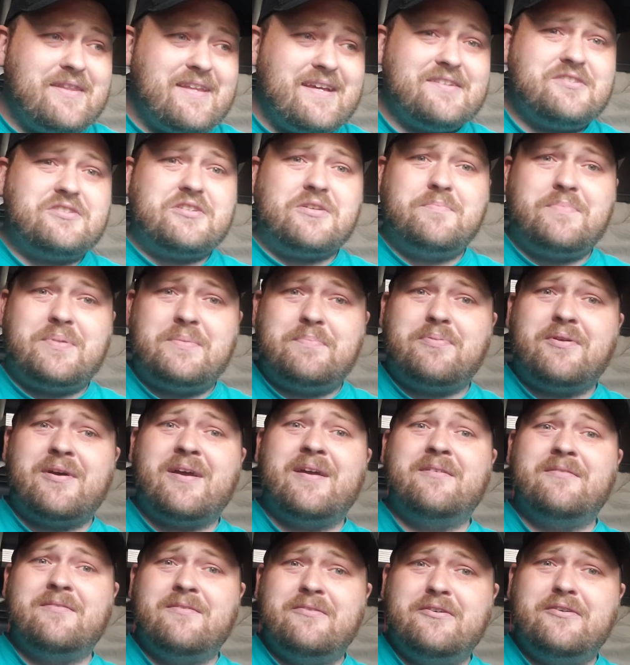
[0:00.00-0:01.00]
they should be
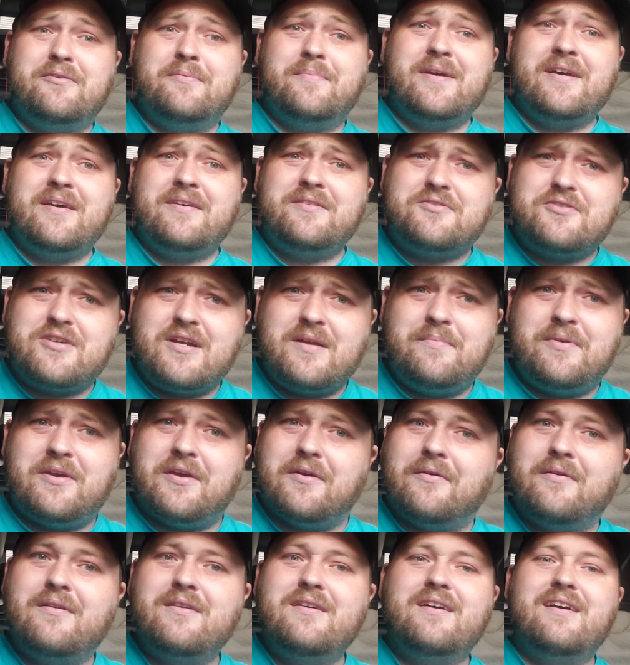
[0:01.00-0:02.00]
paying a little bit of
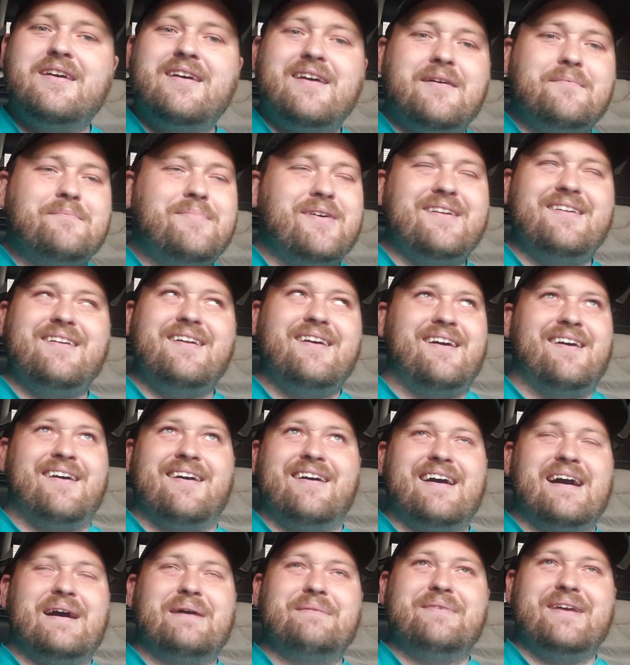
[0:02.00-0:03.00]
tribute. But no,
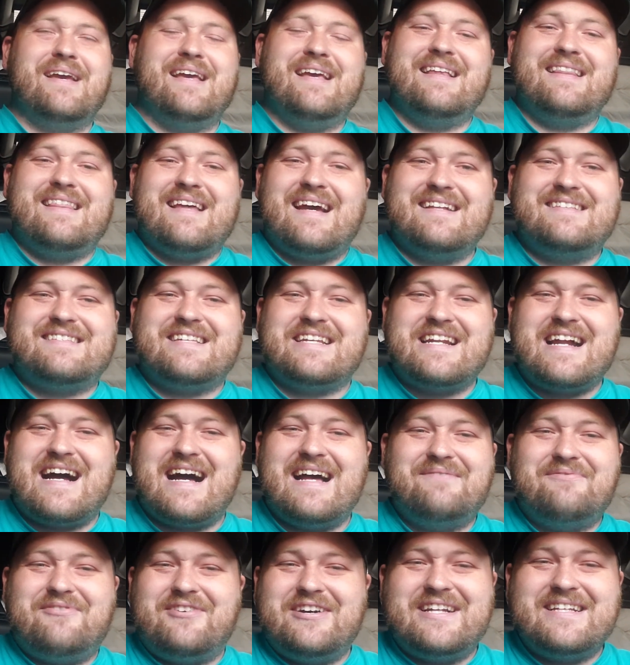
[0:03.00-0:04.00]
I mean, that's
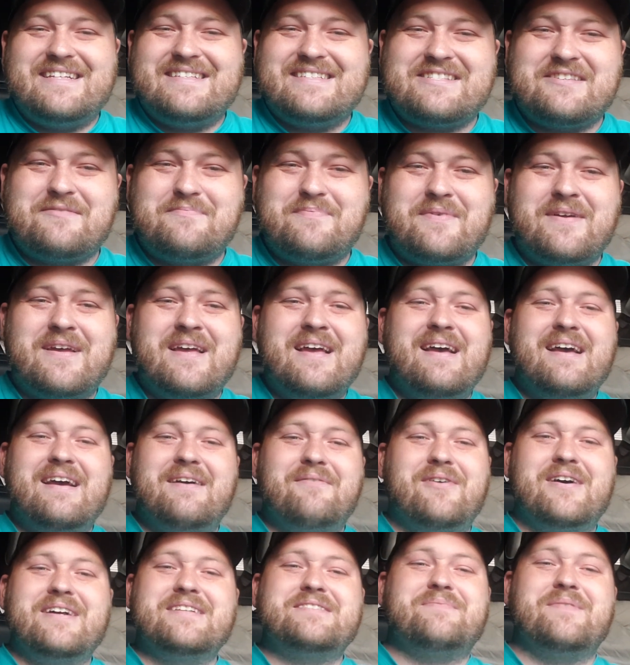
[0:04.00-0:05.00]
not what it's
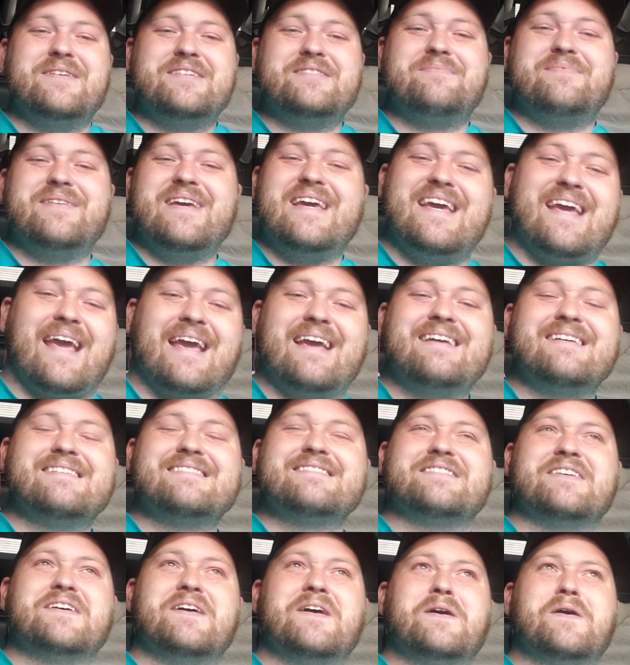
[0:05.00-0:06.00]
meant to be.
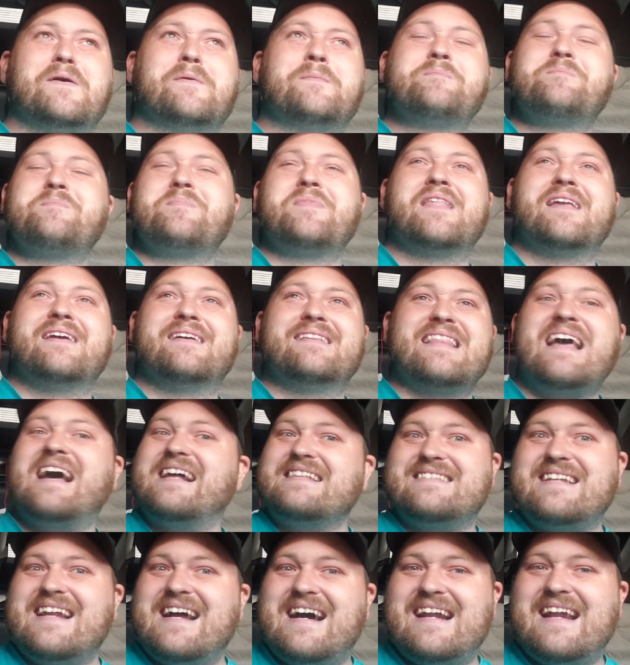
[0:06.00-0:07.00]
So
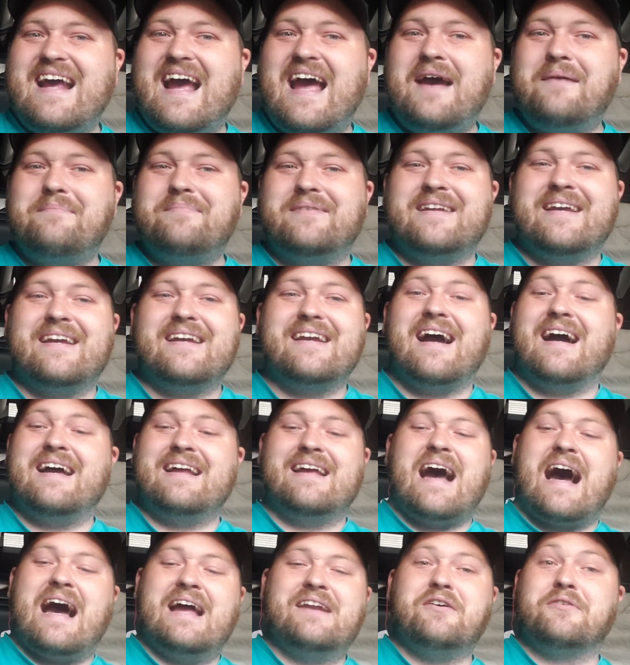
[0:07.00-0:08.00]
that's not happening.
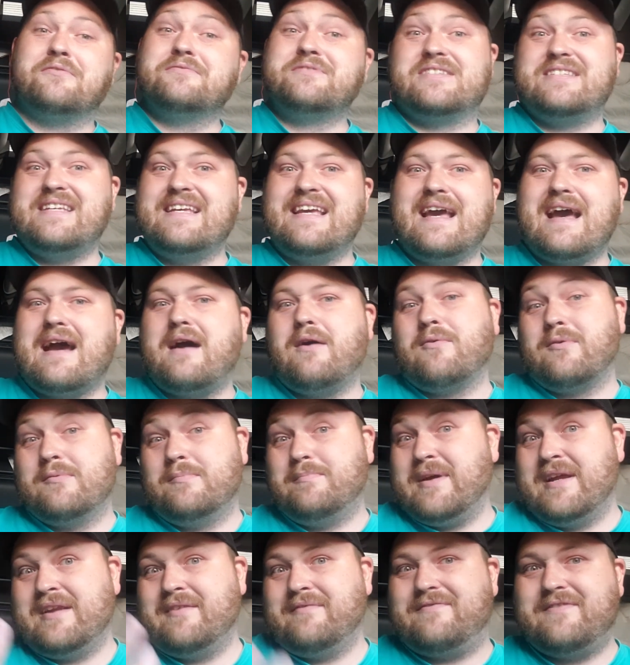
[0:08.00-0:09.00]
I don't see how we're
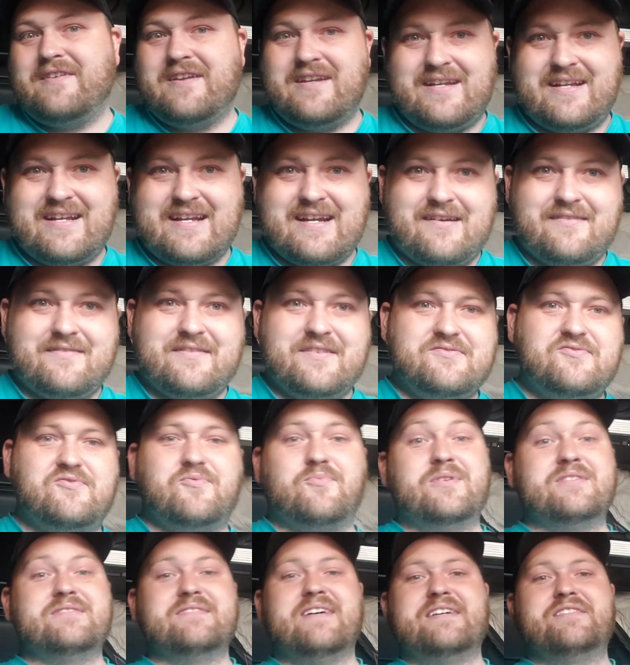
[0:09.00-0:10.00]
benefiting out of this
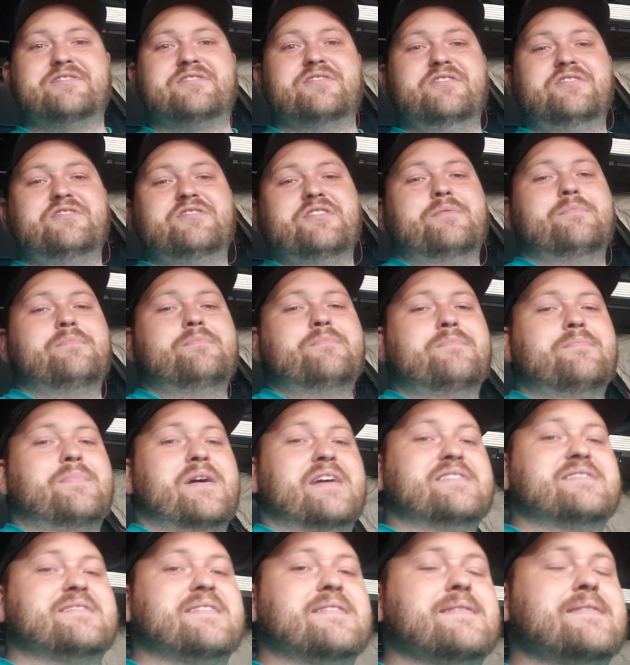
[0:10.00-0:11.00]
relationship,
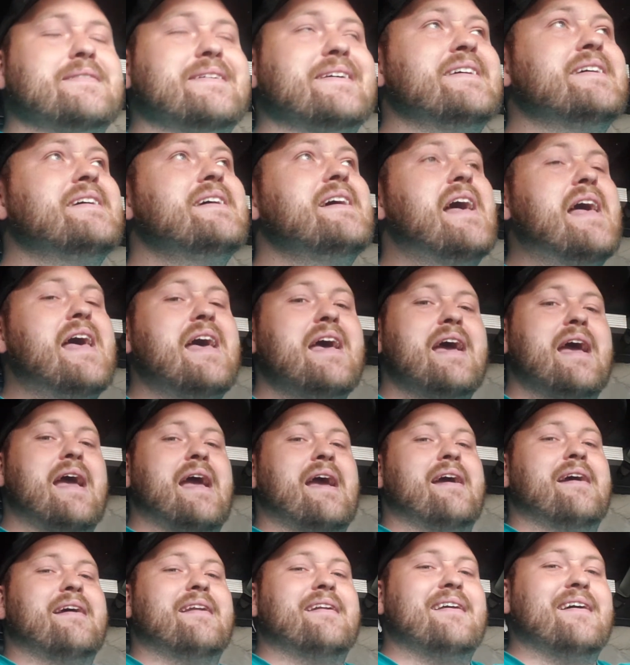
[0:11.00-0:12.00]
basically,
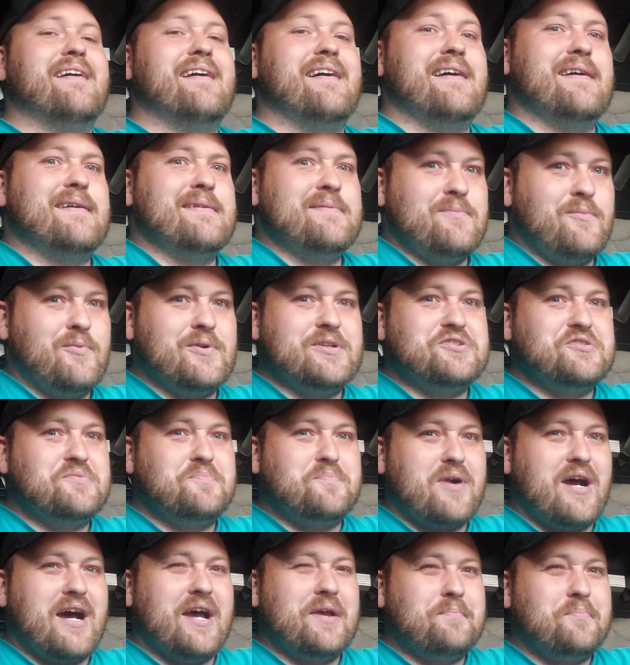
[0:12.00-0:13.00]
and we should
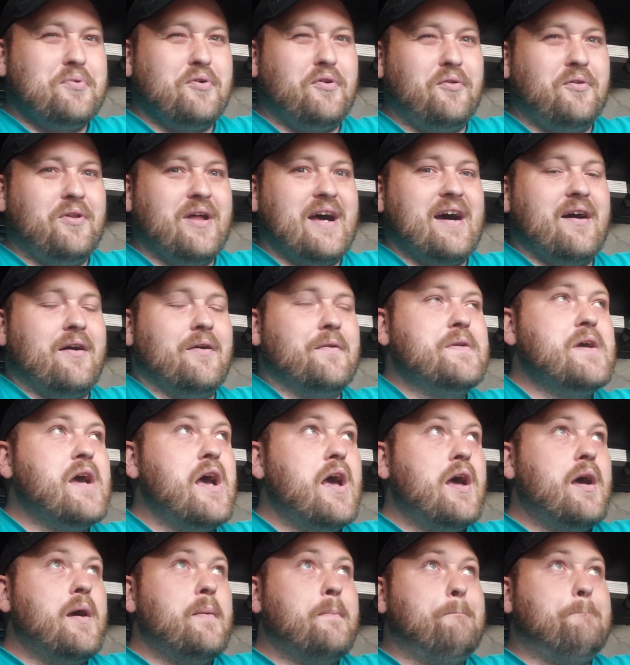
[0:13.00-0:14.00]
probably pull out.
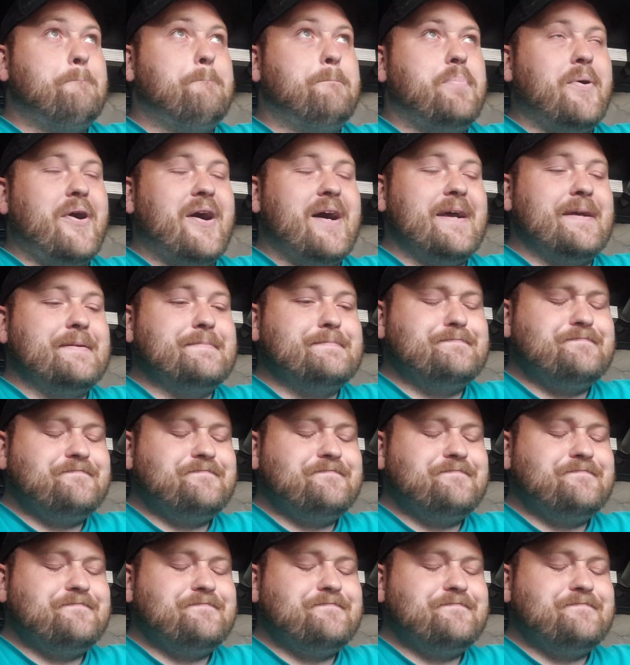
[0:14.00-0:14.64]
But